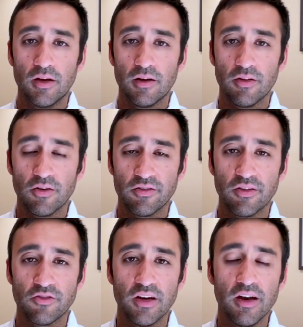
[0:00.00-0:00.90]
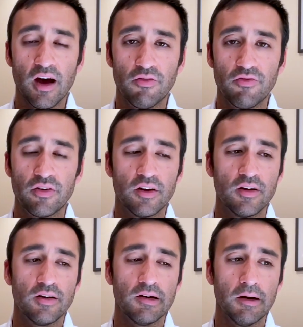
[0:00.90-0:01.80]
There's enough
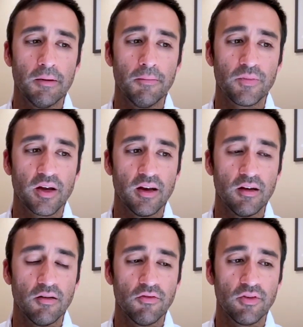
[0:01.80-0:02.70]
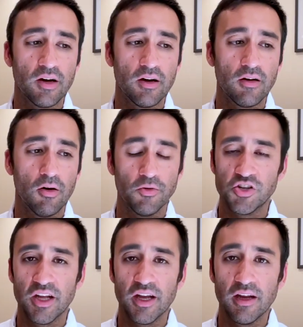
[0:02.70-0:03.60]

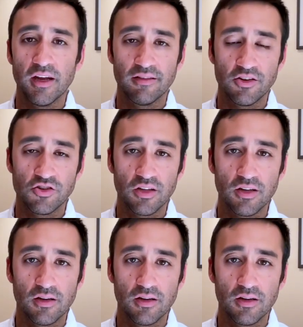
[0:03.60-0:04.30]
homogeneity, essentially,